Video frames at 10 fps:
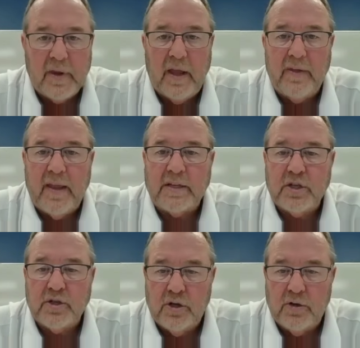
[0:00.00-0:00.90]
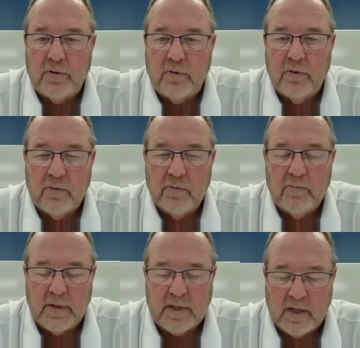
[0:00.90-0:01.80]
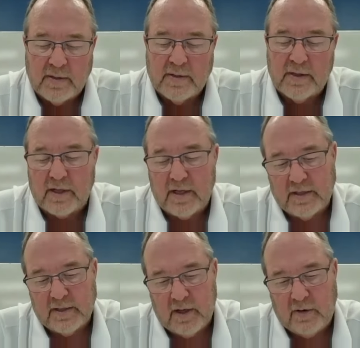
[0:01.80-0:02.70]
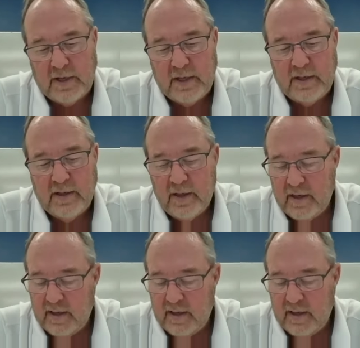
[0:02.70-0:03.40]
And that's true because the custodian